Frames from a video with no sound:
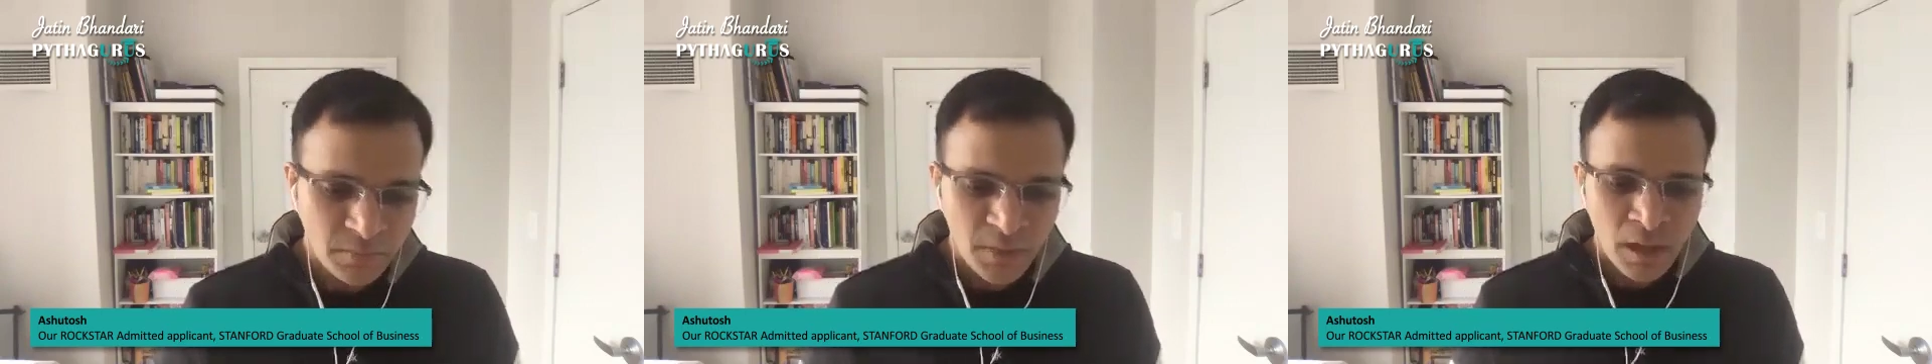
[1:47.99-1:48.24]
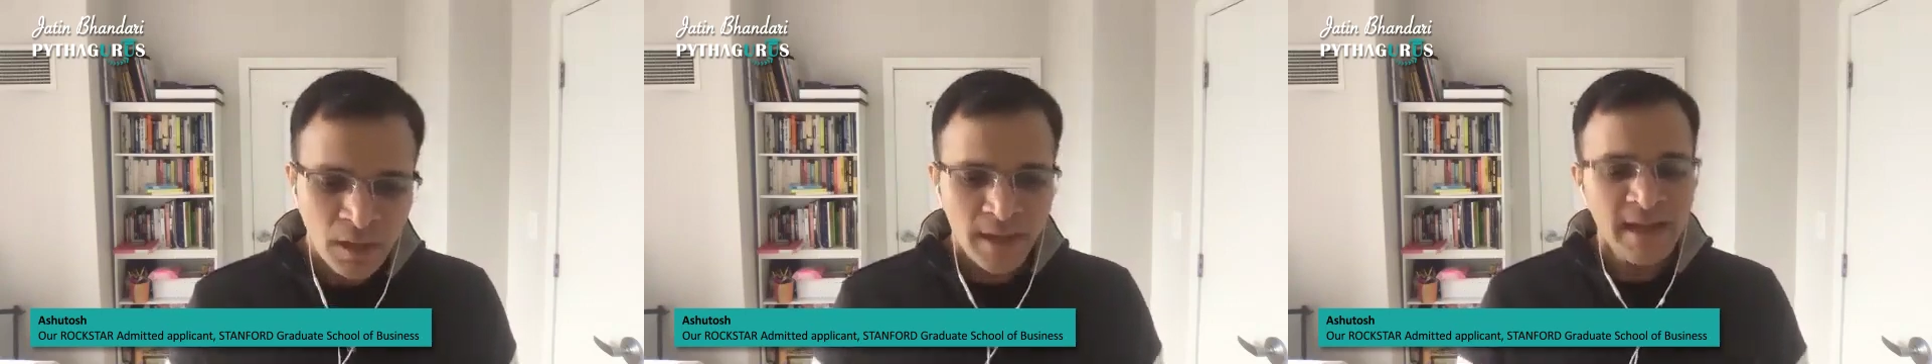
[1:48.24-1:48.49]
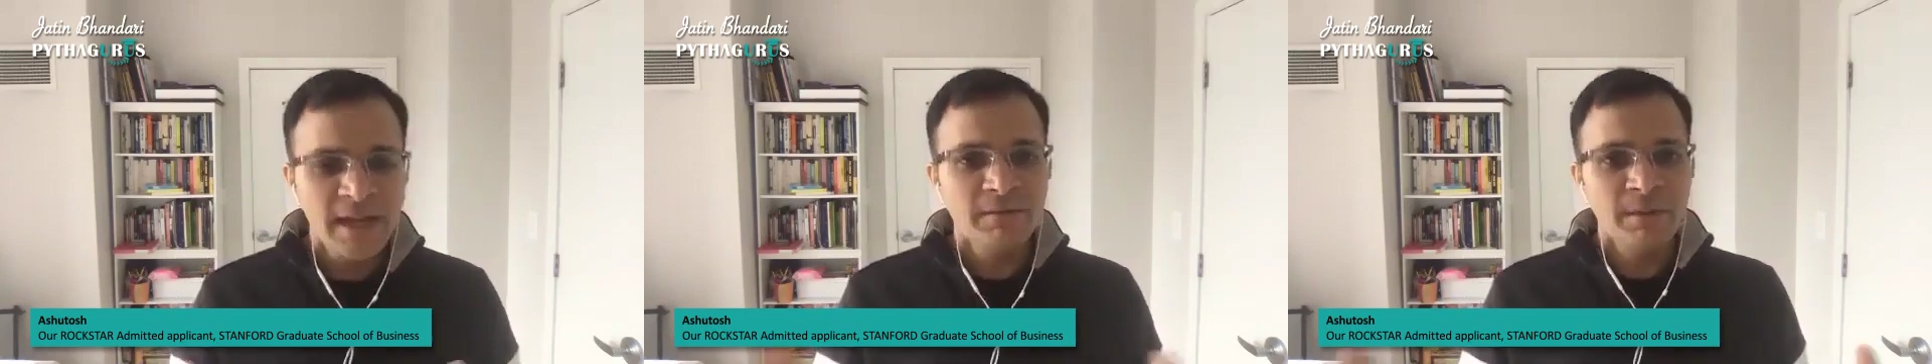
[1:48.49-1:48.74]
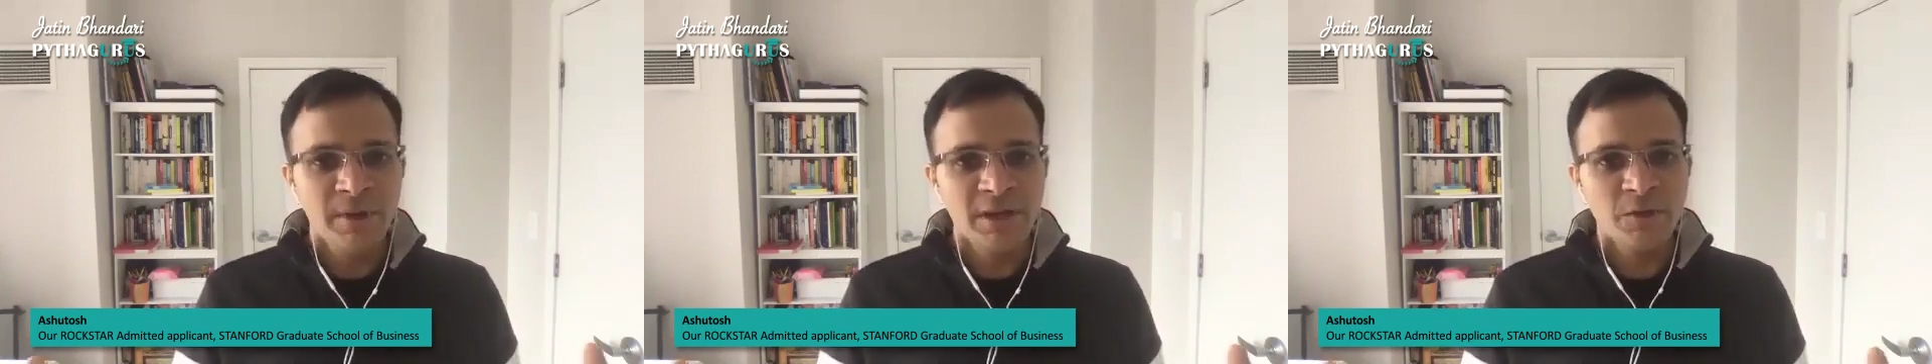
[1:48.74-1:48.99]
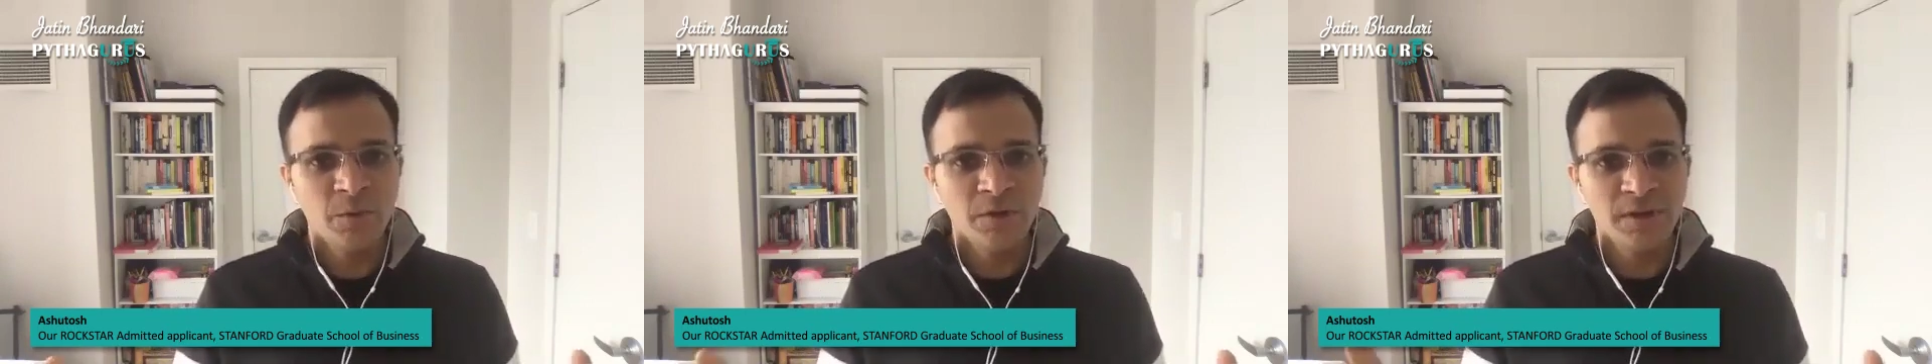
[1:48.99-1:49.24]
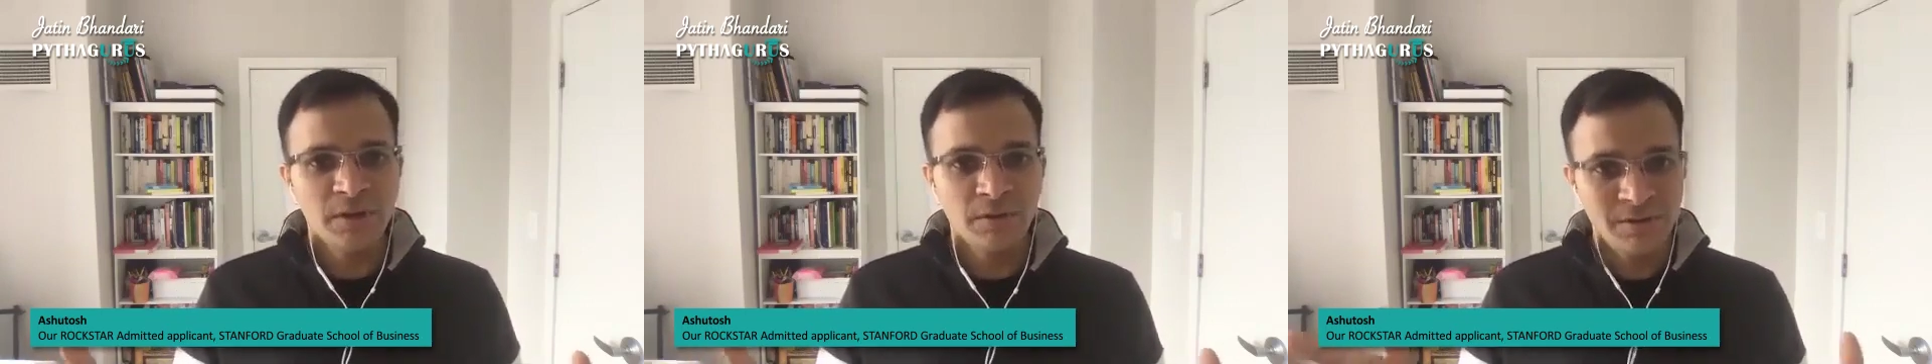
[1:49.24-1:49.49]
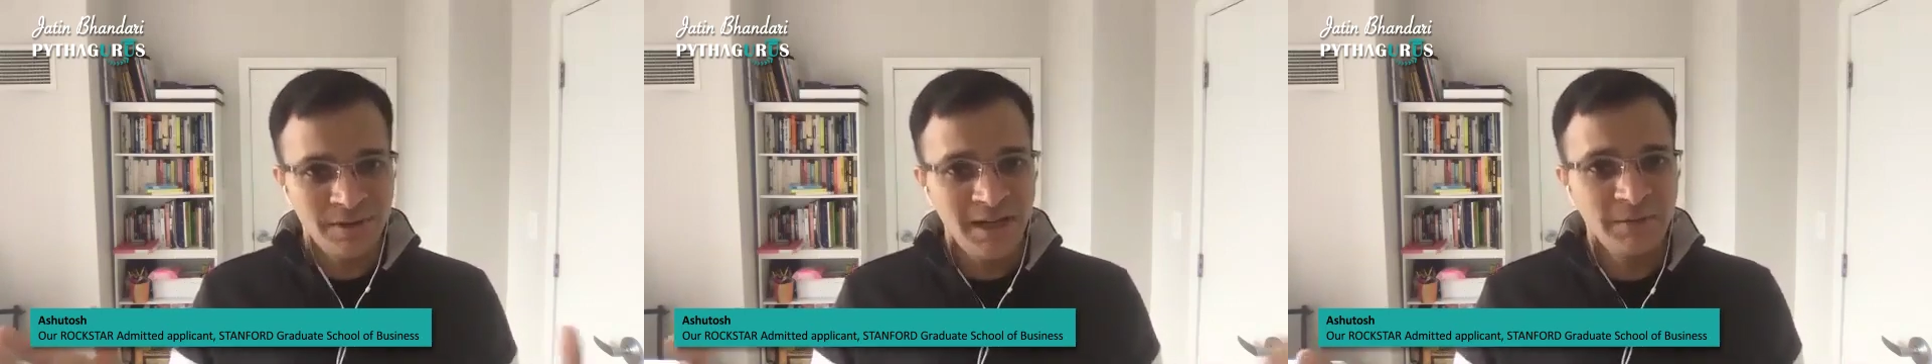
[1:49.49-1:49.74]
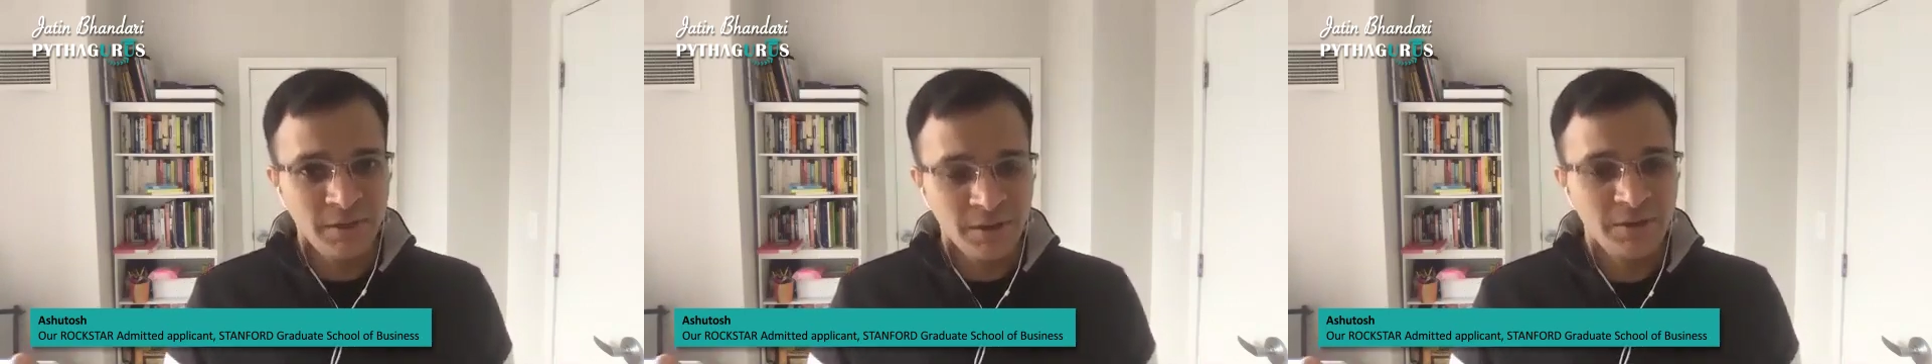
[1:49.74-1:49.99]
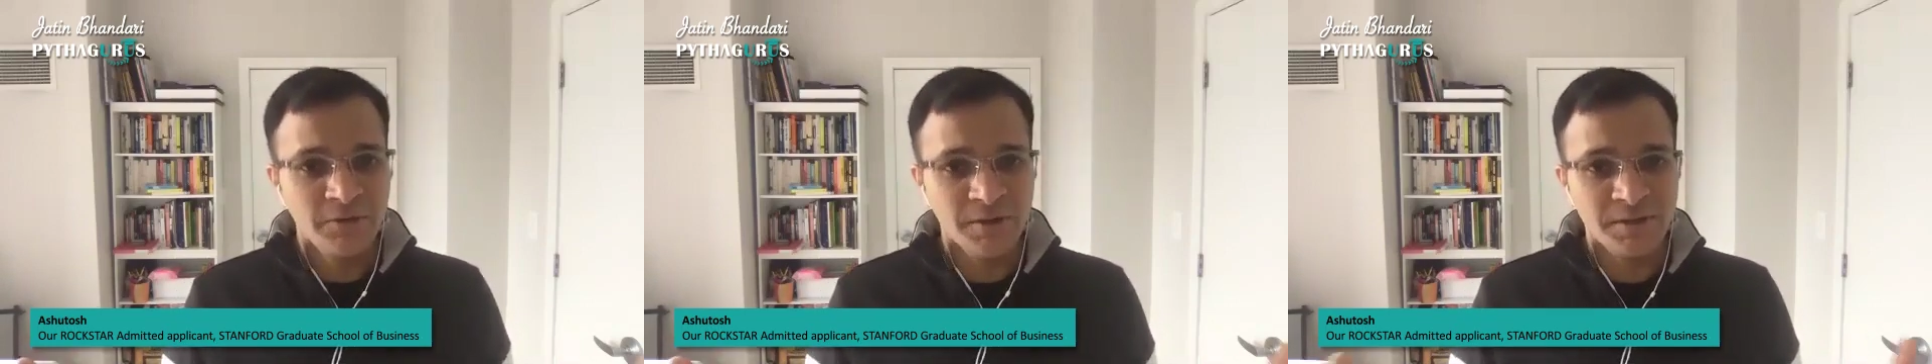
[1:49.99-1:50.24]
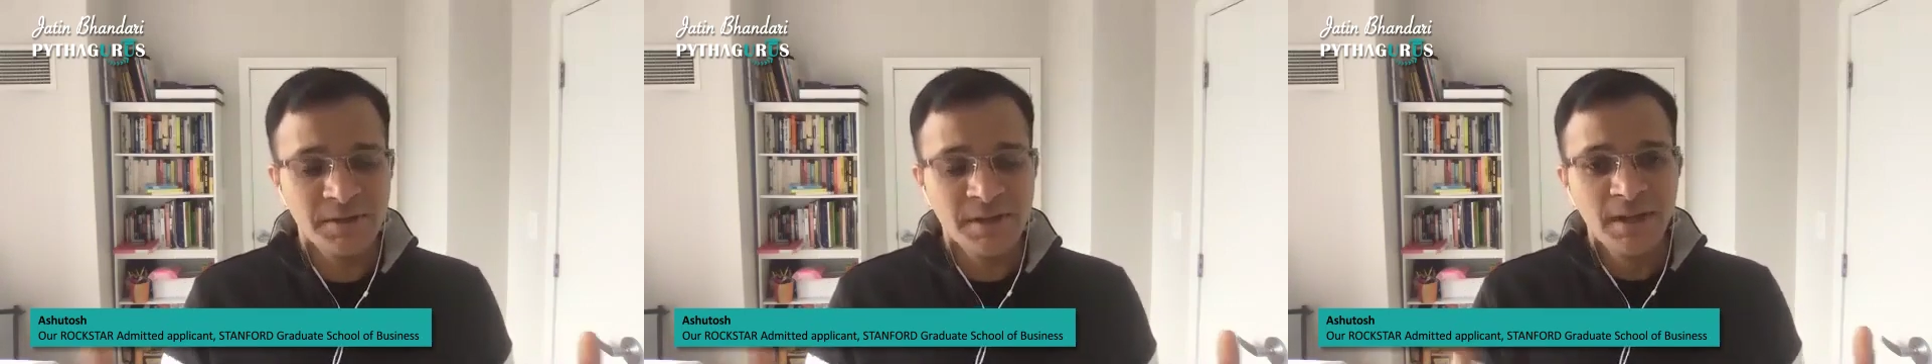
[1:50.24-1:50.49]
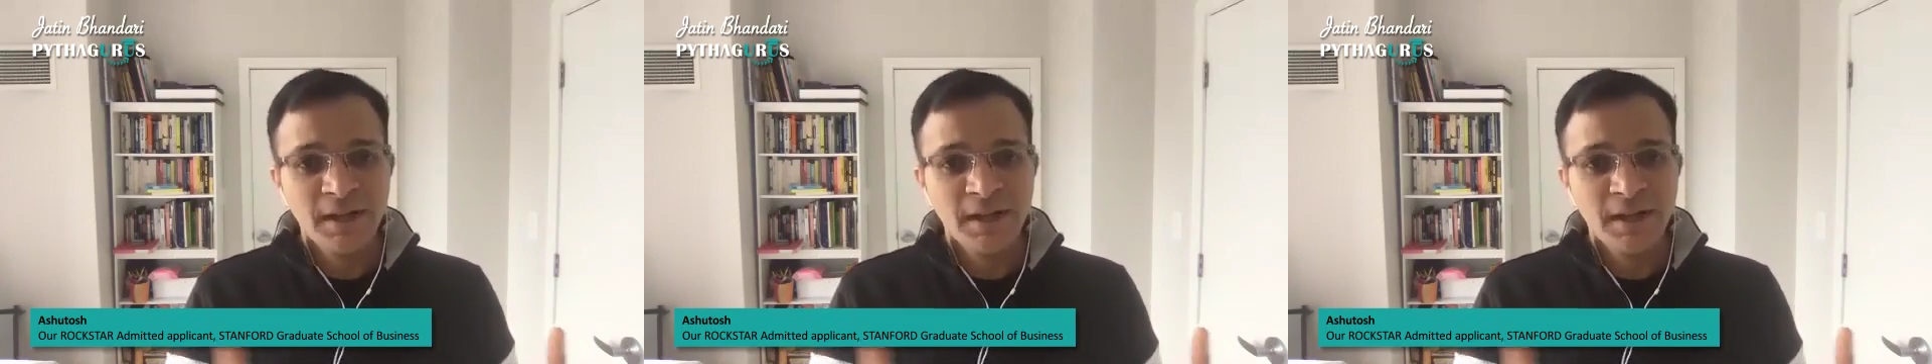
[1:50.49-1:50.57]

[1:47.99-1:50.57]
91 passports across 91 countries.